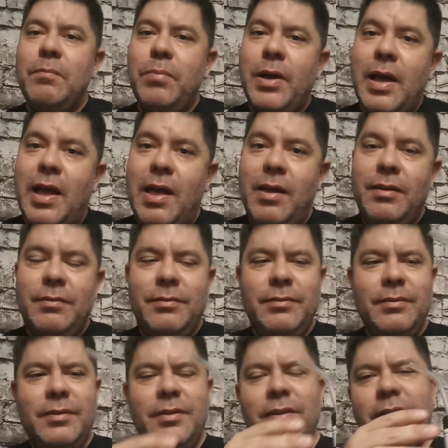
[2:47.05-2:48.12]
But,
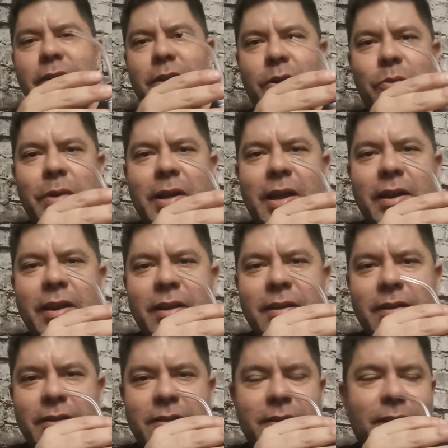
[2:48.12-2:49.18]
we're not
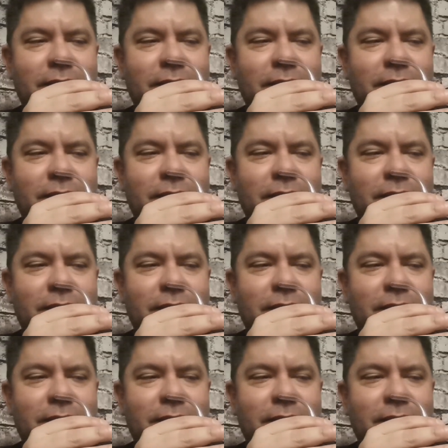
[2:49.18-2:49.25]
English.